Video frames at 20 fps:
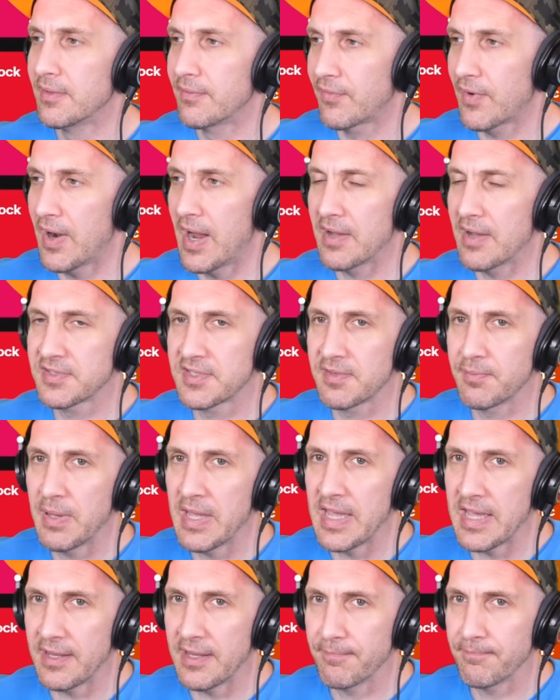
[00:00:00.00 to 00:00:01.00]
for House of
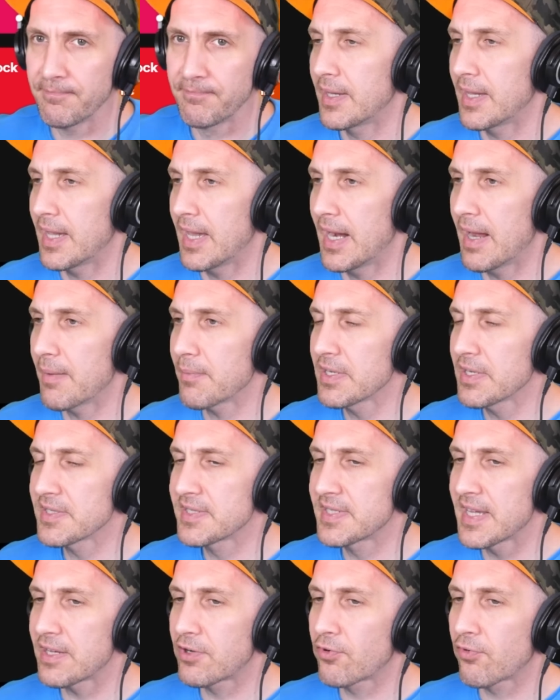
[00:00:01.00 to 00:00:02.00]
Pain. And I'm going to
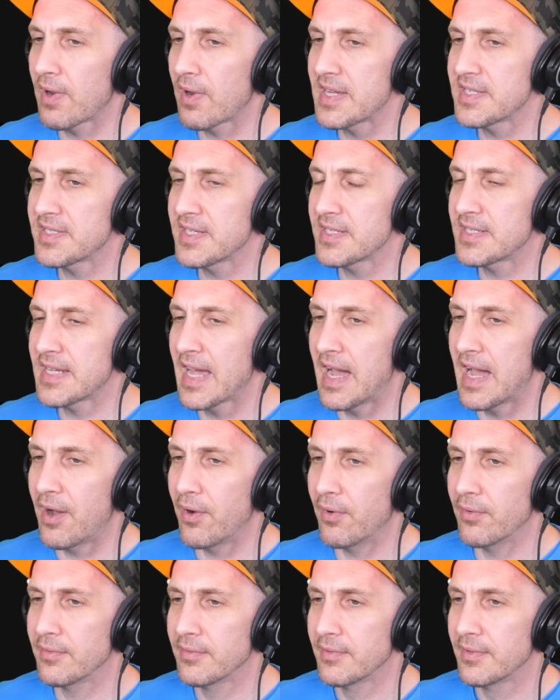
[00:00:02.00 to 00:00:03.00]
say Crazy
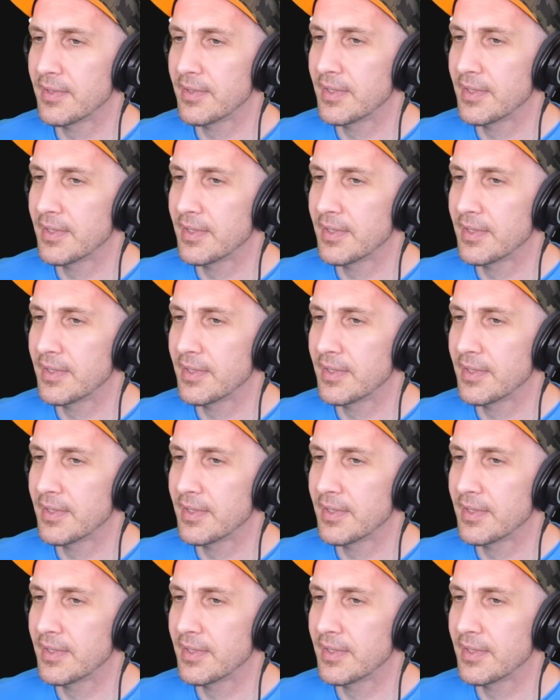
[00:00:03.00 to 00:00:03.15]
Town.